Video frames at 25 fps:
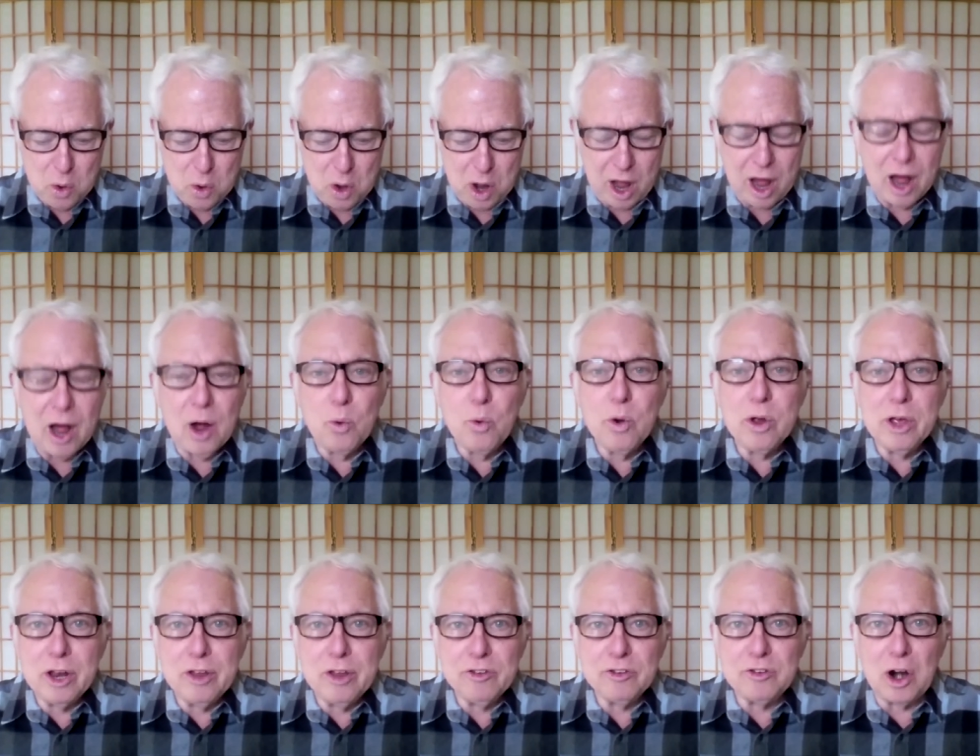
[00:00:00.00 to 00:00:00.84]
uh, we're
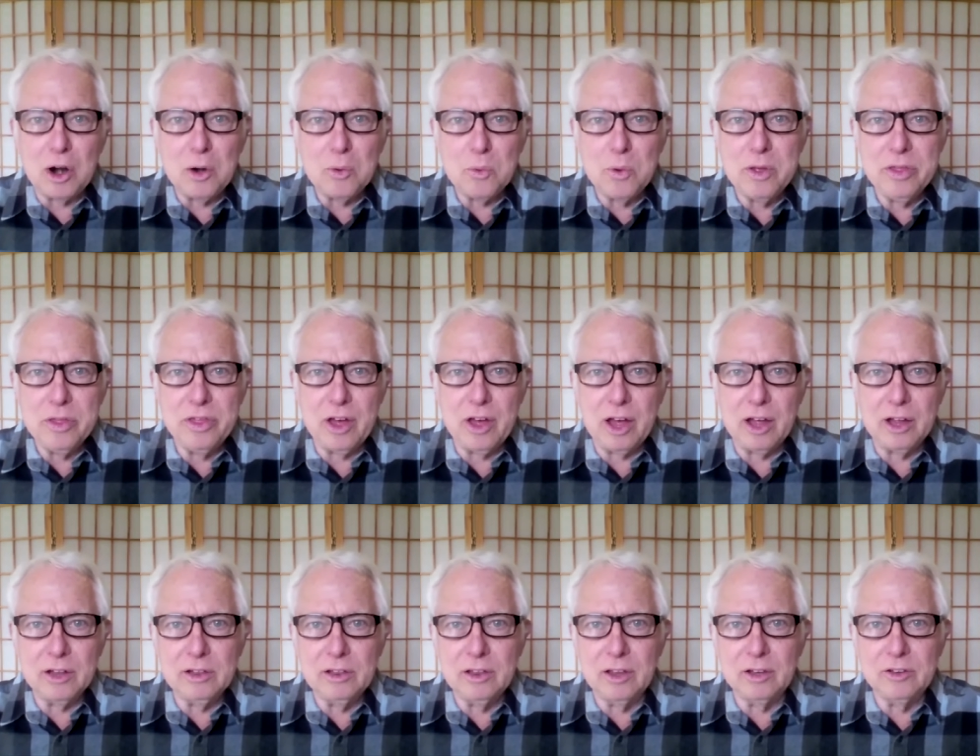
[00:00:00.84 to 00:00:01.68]
going to start with
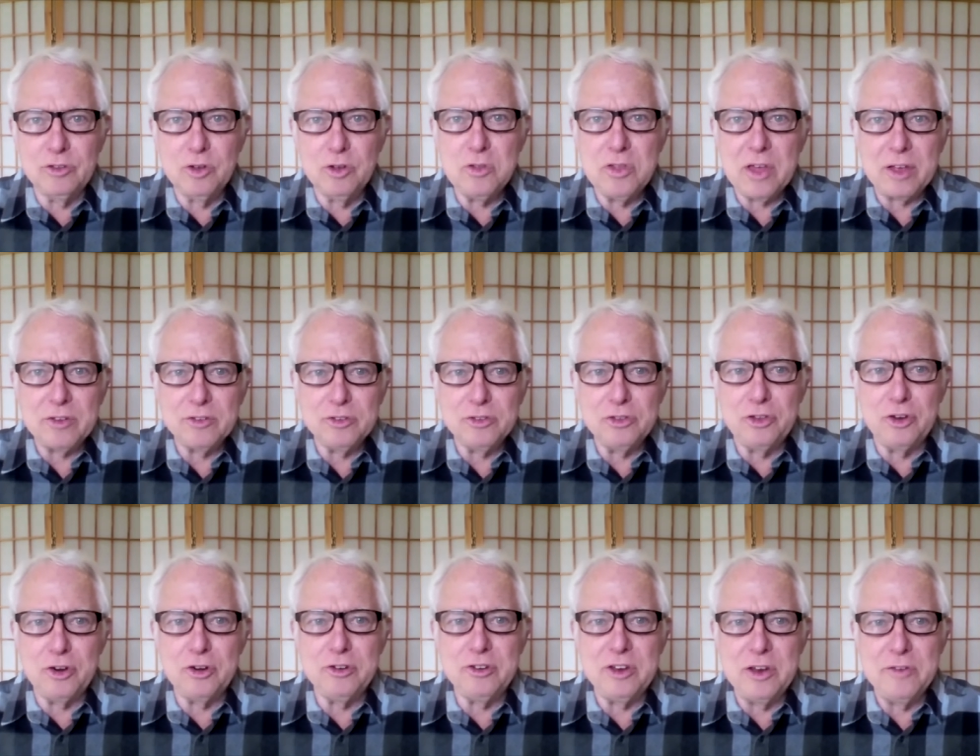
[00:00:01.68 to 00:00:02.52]
uh, the
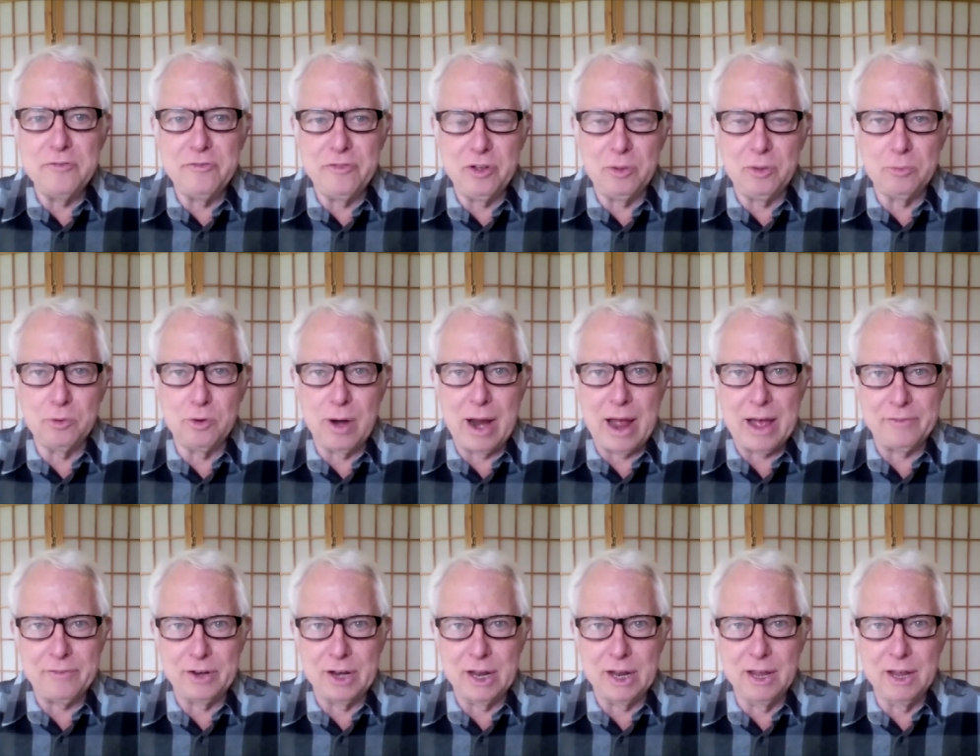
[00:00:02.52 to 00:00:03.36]
2013 film
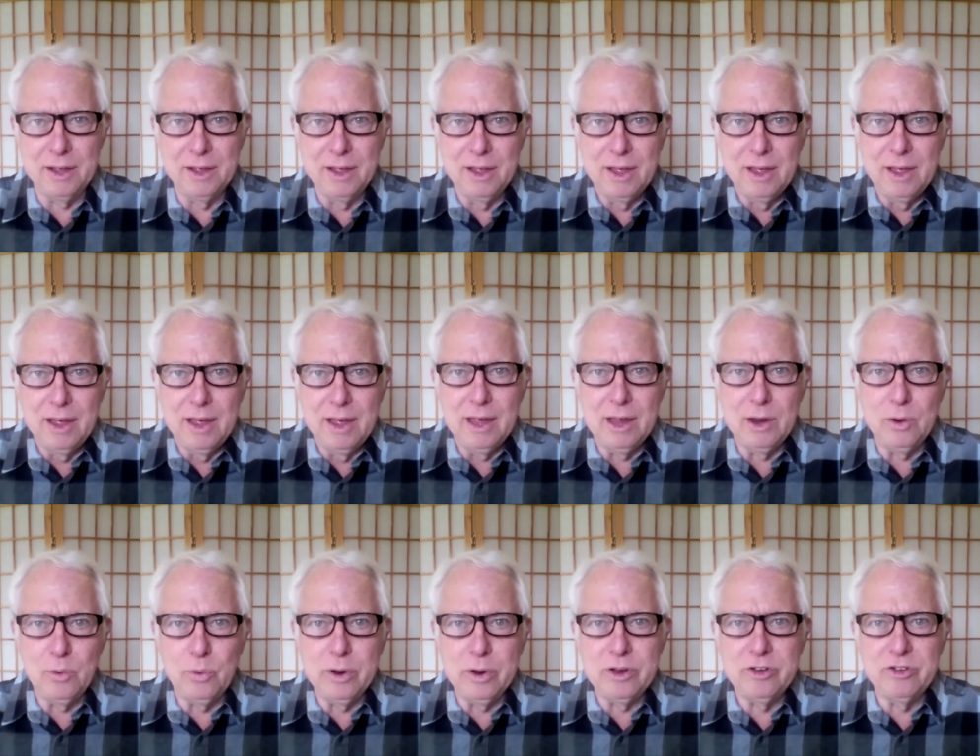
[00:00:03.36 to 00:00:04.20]
Gravity
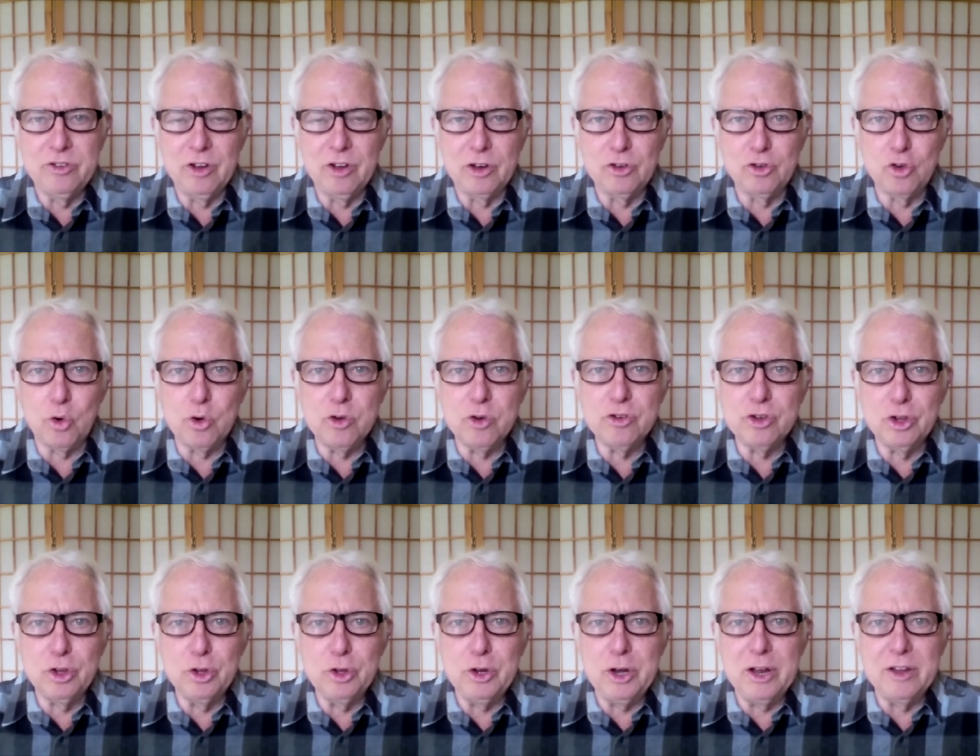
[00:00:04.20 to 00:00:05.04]
in which uh, George
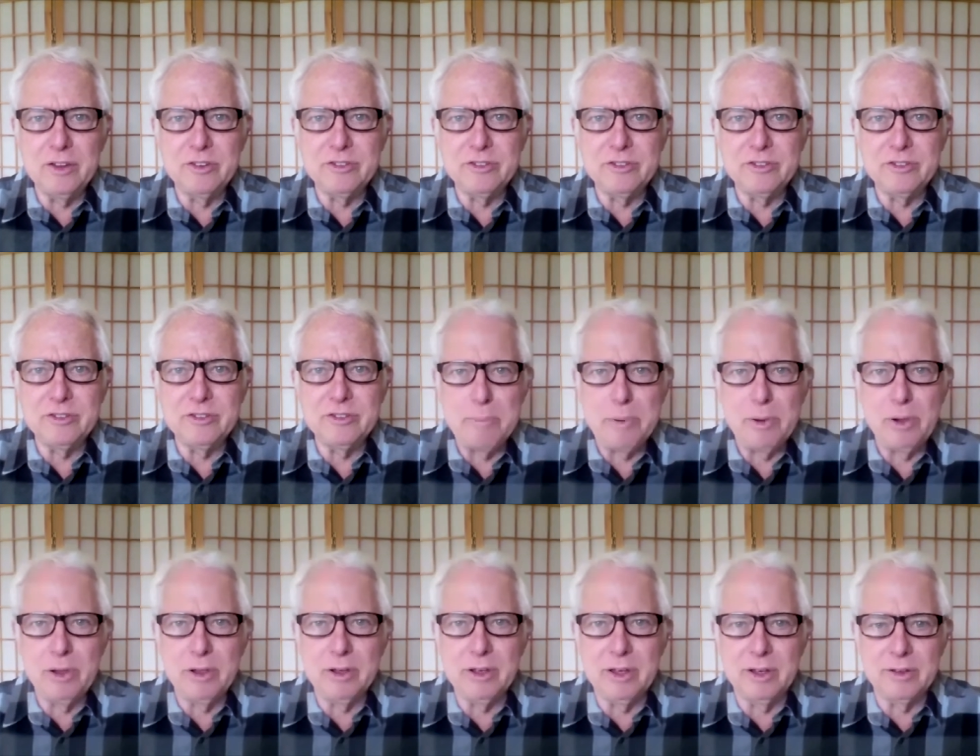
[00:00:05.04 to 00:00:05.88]
Clooney and Sandra
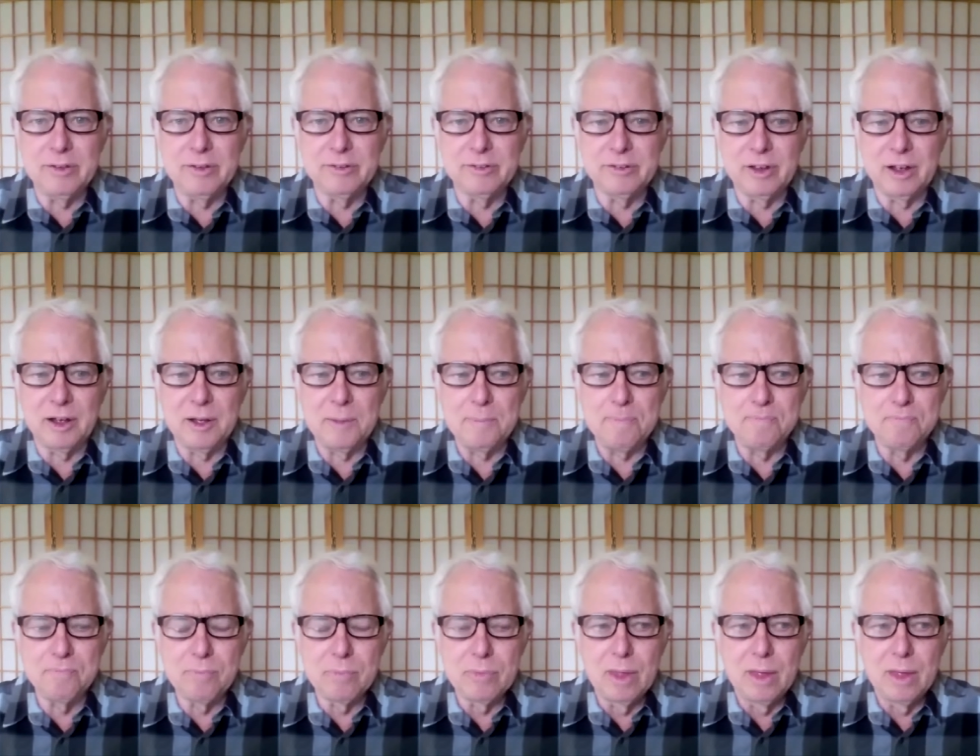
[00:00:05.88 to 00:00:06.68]
Bullock as um,